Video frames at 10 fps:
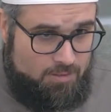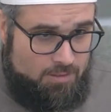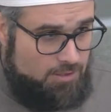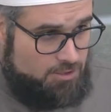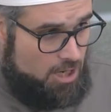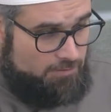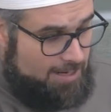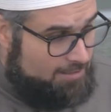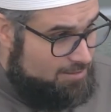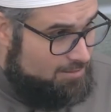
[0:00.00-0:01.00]
It's not
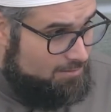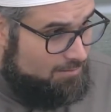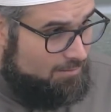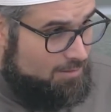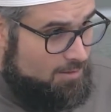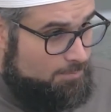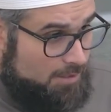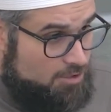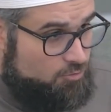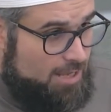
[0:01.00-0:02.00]
right, but
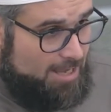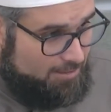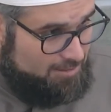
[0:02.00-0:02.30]
it's reality.